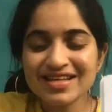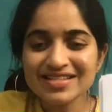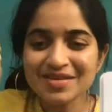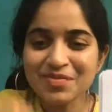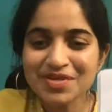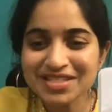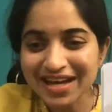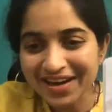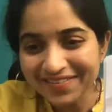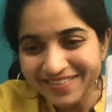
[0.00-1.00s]

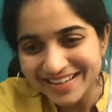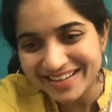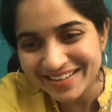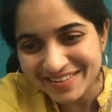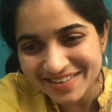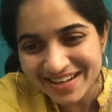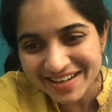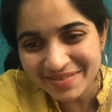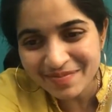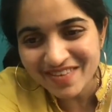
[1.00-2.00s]
Samosa, very good.
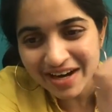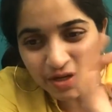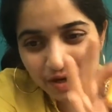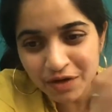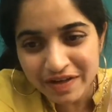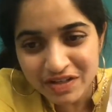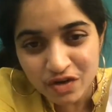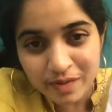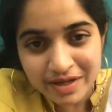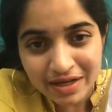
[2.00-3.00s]
Arey, wow, you're giving
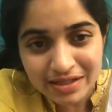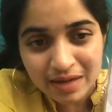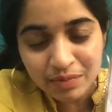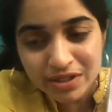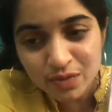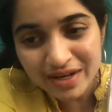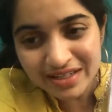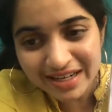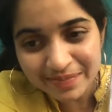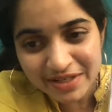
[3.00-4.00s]
so many examples. Wait,
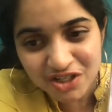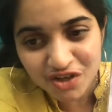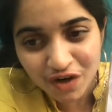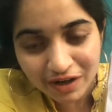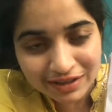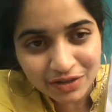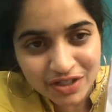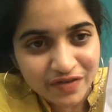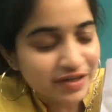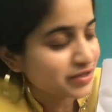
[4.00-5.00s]
let me draw all those
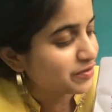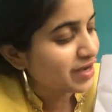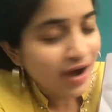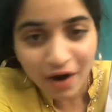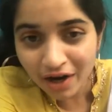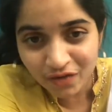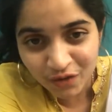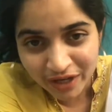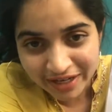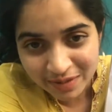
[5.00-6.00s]
for you. All
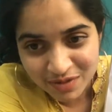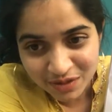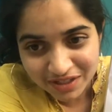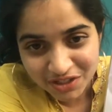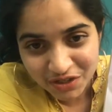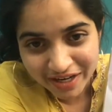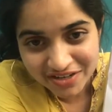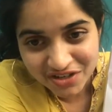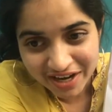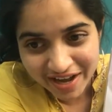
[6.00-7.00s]
food items only today in
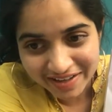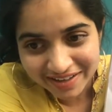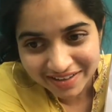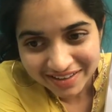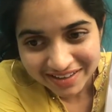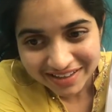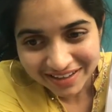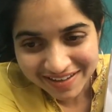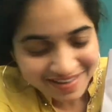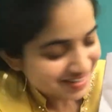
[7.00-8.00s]
triangle.
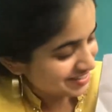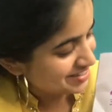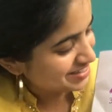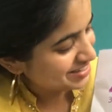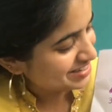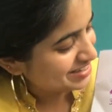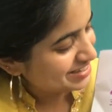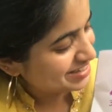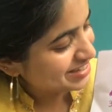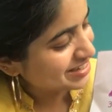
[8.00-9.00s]
Huh?
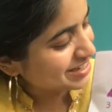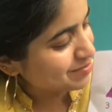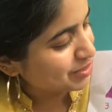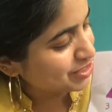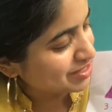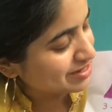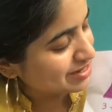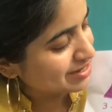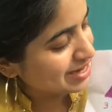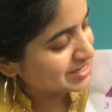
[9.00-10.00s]
Come on,
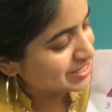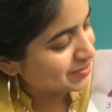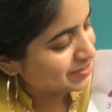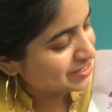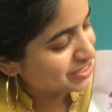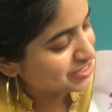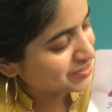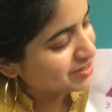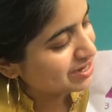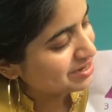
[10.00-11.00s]
children. Let's all
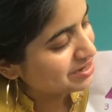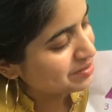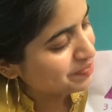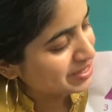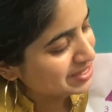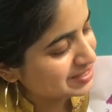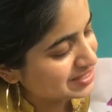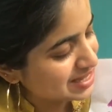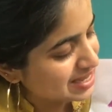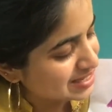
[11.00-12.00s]
draw a
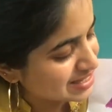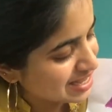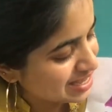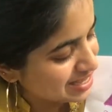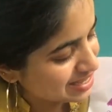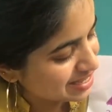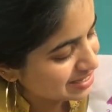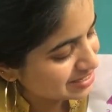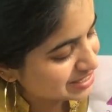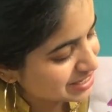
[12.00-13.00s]
pizza
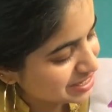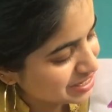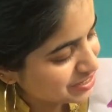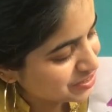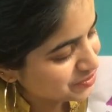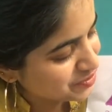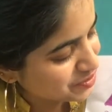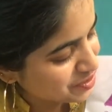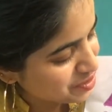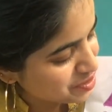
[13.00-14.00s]
slice. Here you
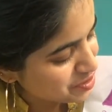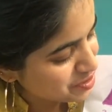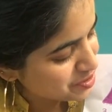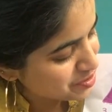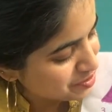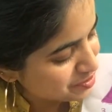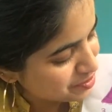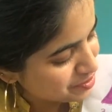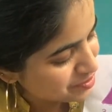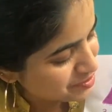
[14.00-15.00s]
go.